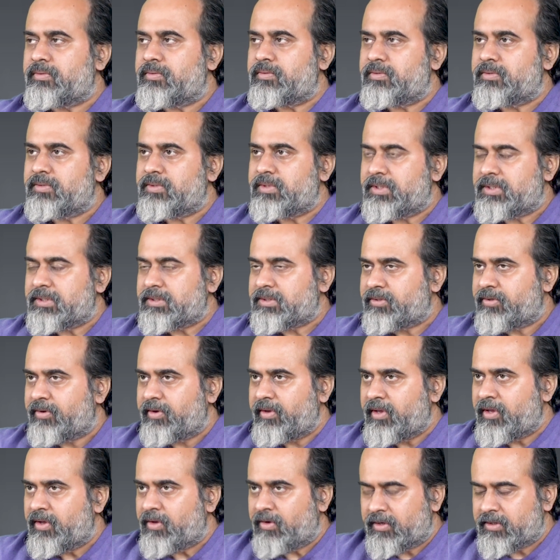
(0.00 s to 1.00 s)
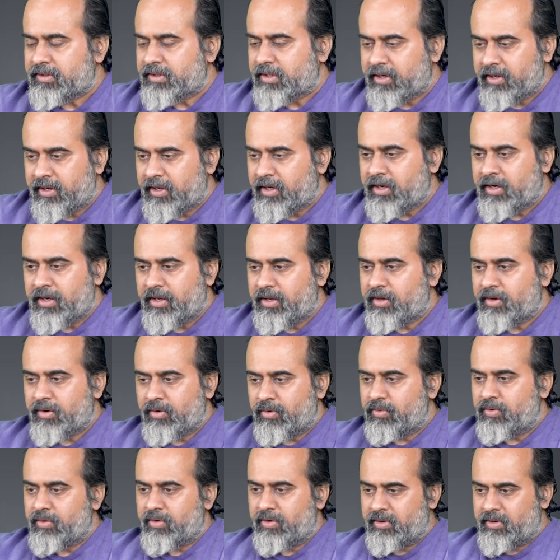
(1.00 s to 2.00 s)
the 3 or 13 year
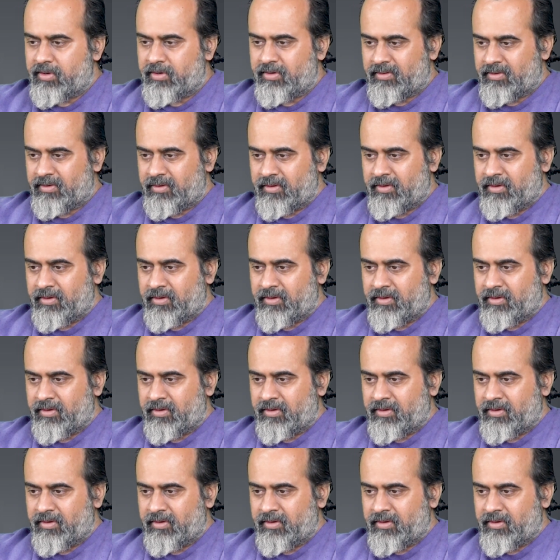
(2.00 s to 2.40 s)
old,